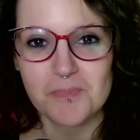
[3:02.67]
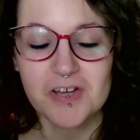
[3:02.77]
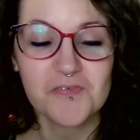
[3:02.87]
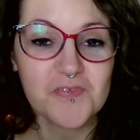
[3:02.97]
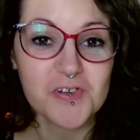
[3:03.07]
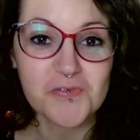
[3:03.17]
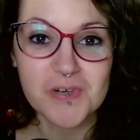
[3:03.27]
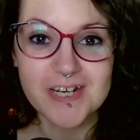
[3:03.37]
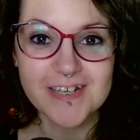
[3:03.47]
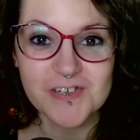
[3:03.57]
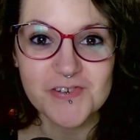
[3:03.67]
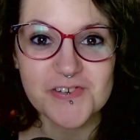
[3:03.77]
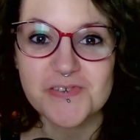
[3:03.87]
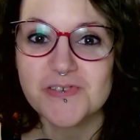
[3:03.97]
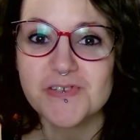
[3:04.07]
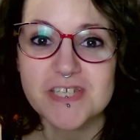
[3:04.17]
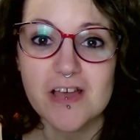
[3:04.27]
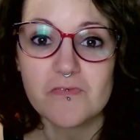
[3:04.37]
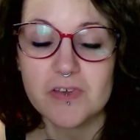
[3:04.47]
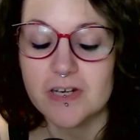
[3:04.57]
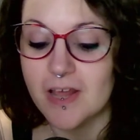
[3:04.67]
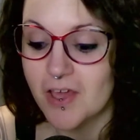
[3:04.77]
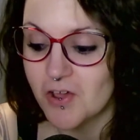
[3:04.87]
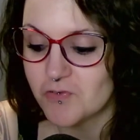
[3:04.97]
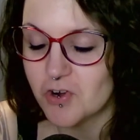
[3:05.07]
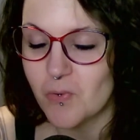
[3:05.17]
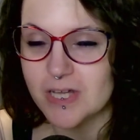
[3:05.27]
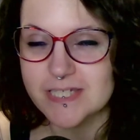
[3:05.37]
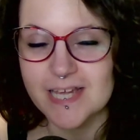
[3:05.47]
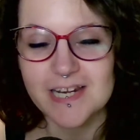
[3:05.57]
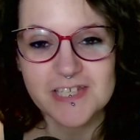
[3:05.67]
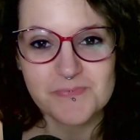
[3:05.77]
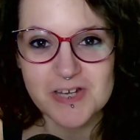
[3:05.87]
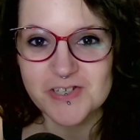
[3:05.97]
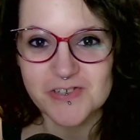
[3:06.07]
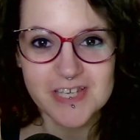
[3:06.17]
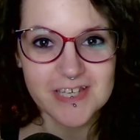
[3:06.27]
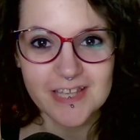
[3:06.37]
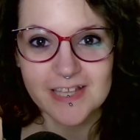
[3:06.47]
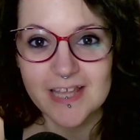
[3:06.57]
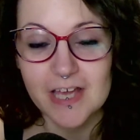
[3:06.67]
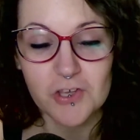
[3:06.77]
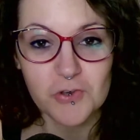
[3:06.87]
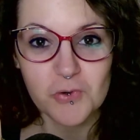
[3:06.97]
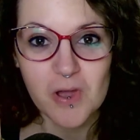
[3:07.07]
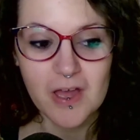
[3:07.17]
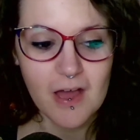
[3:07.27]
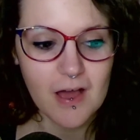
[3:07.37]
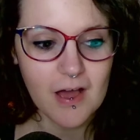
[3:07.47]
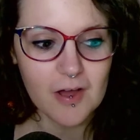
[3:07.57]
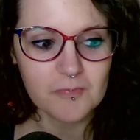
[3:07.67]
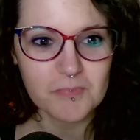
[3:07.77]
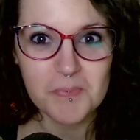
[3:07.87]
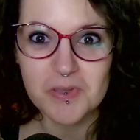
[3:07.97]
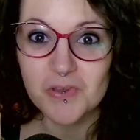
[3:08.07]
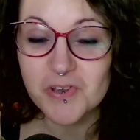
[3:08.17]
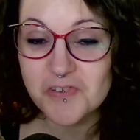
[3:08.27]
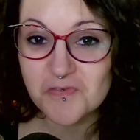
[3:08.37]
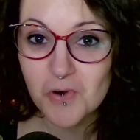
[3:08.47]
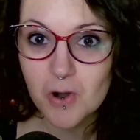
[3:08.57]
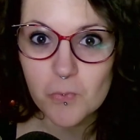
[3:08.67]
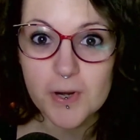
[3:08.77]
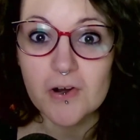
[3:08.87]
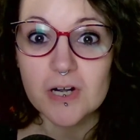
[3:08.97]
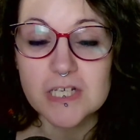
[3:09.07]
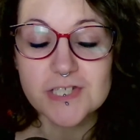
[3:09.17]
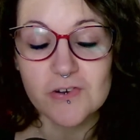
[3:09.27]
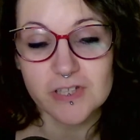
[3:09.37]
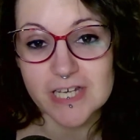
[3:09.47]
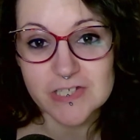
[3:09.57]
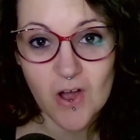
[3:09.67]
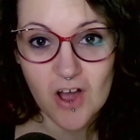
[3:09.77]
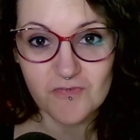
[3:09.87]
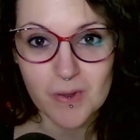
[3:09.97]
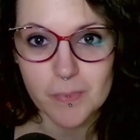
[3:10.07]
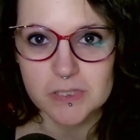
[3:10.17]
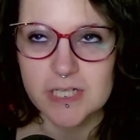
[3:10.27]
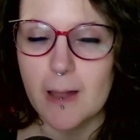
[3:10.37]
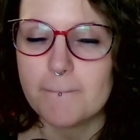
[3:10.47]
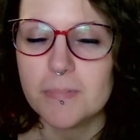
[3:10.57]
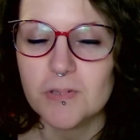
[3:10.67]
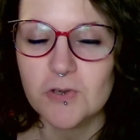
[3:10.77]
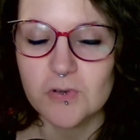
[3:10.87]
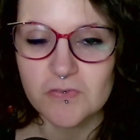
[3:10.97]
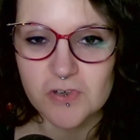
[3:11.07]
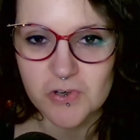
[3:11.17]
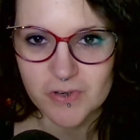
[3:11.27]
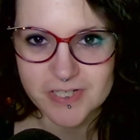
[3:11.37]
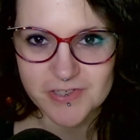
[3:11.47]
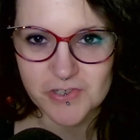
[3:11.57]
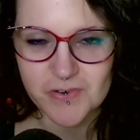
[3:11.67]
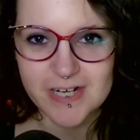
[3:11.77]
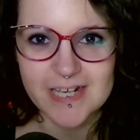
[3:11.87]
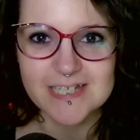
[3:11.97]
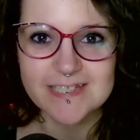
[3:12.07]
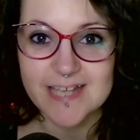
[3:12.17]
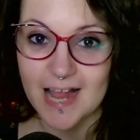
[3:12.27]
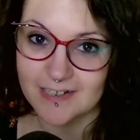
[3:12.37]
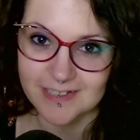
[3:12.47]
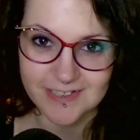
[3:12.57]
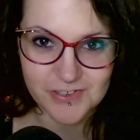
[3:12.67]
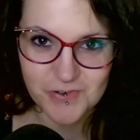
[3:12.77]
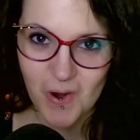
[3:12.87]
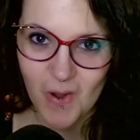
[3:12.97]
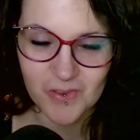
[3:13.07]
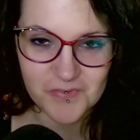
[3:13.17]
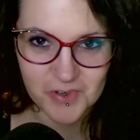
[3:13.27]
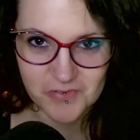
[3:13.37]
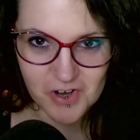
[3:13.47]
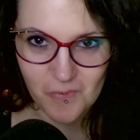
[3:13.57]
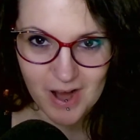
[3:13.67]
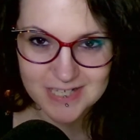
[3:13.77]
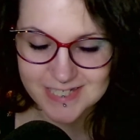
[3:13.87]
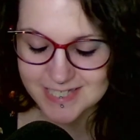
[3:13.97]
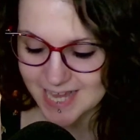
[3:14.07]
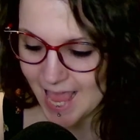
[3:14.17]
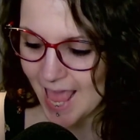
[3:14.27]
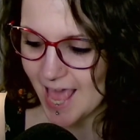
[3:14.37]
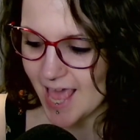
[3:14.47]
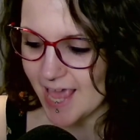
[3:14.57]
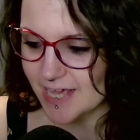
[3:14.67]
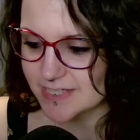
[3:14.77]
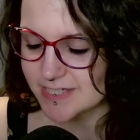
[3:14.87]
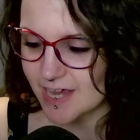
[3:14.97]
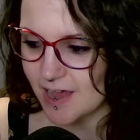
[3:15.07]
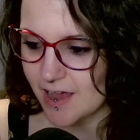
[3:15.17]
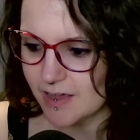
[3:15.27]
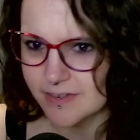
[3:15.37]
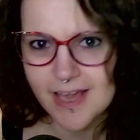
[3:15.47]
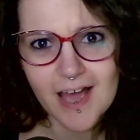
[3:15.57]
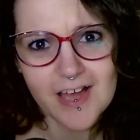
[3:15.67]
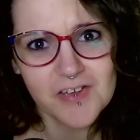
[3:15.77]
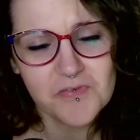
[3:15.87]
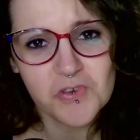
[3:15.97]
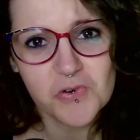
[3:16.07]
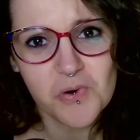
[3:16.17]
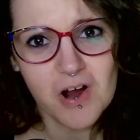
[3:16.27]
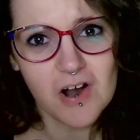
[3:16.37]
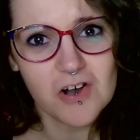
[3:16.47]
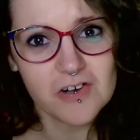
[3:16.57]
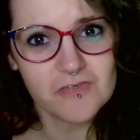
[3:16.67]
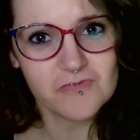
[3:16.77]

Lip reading: button. Feel free to introduce yourself and request any special healing that you might be looking for. We are going to start things off by building a beautiful crystal grid exactly to all of your requests. And if you are